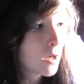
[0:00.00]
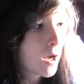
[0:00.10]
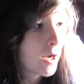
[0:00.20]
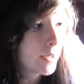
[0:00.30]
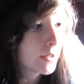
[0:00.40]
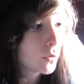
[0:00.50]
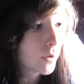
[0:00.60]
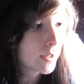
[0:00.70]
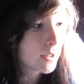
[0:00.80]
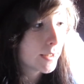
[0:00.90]
I
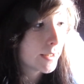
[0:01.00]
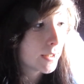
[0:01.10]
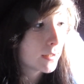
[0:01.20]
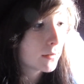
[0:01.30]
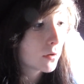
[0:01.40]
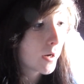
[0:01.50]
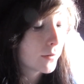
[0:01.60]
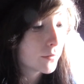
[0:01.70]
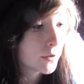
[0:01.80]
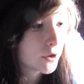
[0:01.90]
quickly got out
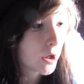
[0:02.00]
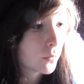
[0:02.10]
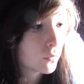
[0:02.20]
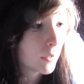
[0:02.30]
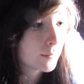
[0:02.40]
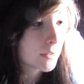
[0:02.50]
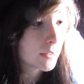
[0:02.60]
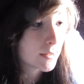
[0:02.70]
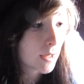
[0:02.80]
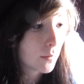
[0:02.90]
of the shower, wrapped in a
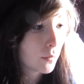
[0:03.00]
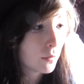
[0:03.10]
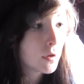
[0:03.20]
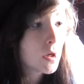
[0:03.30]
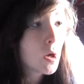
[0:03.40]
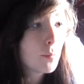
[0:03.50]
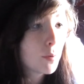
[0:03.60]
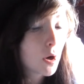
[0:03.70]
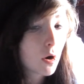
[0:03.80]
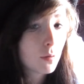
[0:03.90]
towel,
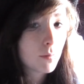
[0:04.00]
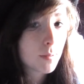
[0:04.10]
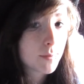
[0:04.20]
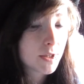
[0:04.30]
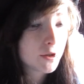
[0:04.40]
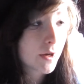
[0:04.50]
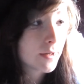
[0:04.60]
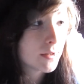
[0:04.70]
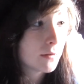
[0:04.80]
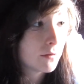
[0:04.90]
put on my
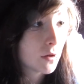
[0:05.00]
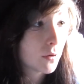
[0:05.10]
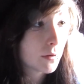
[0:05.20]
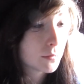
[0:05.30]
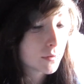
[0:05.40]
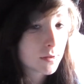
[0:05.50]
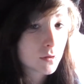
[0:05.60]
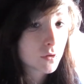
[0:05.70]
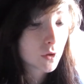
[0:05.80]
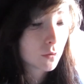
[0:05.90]
PJs even though I was still
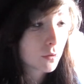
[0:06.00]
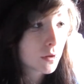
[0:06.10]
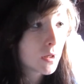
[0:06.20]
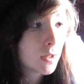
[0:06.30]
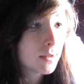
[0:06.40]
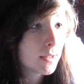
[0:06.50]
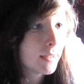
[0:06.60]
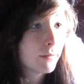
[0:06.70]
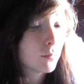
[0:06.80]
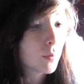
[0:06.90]
soaked, didn't
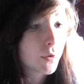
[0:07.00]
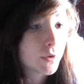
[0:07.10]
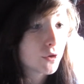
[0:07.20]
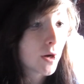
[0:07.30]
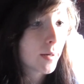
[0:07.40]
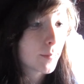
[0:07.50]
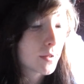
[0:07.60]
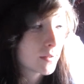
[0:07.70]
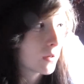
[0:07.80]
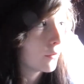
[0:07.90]
even bother drying
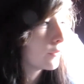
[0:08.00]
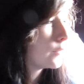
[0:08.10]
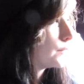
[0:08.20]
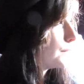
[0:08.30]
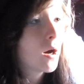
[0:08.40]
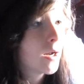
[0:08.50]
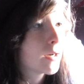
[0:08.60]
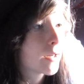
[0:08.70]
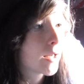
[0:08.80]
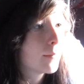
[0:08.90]
myself.
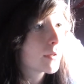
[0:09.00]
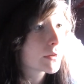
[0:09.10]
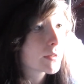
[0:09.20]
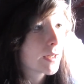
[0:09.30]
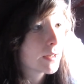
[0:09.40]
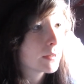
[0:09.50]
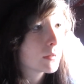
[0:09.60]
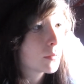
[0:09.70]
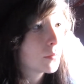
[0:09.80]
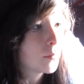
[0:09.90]
And I came
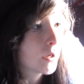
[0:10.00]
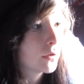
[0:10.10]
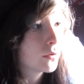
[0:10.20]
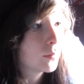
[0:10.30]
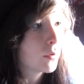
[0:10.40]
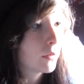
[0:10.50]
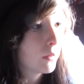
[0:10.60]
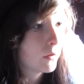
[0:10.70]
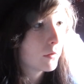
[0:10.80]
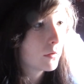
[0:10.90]
downstairs. My older
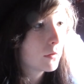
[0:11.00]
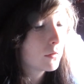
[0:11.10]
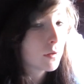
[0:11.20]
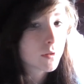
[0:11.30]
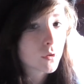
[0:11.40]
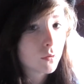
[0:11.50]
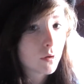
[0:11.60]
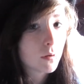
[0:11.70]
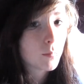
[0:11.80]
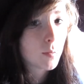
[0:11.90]
brother, that's
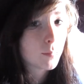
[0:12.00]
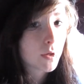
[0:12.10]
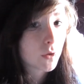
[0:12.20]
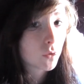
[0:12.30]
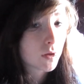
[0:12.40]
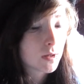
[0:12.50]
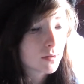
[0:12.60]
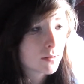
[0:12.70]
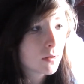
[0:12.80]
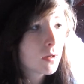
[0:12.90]
older than me by 3
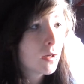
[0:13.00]
years,